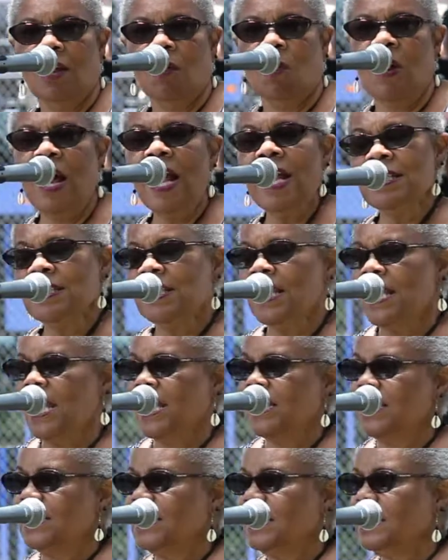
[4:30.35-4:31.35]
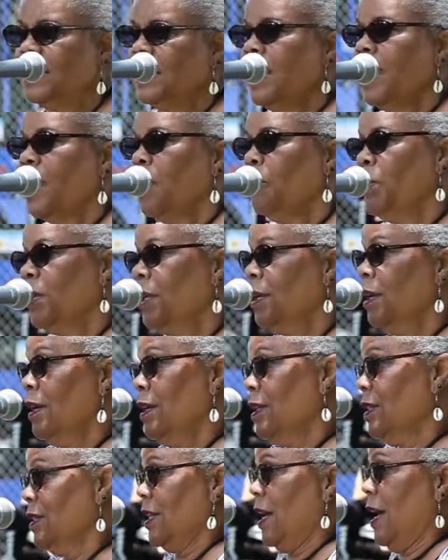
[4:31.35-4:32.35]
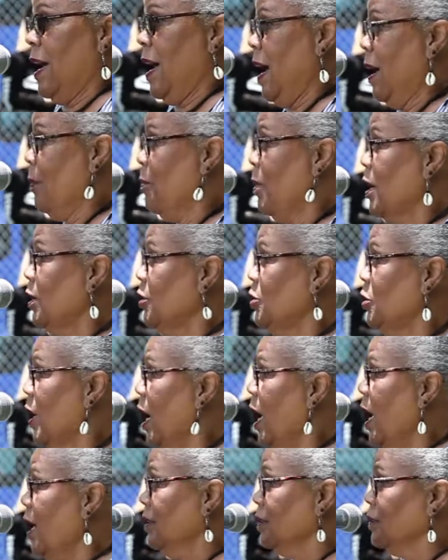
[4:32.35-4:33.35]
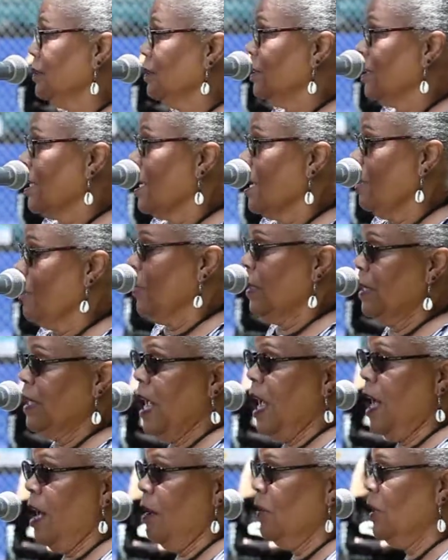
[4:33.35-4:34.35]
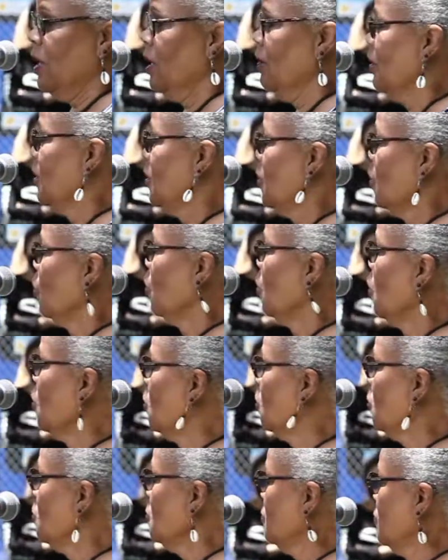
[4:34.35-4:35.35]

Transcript: Why is that? Because I bailed you out, but now I'm giving you room